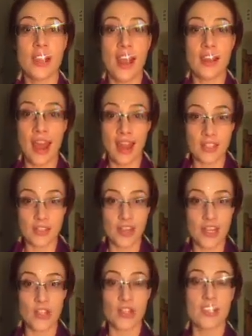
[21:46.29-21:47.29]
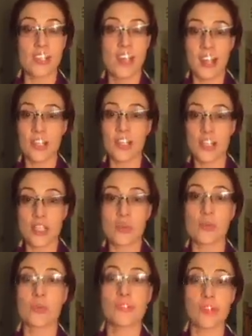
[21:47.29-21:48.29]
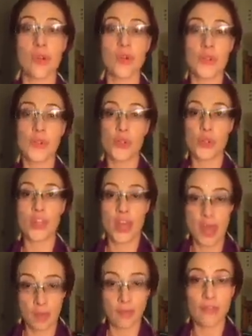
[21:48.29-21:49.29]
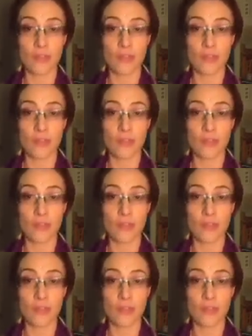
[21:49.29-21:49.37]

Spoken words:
and activations and energies will flow to them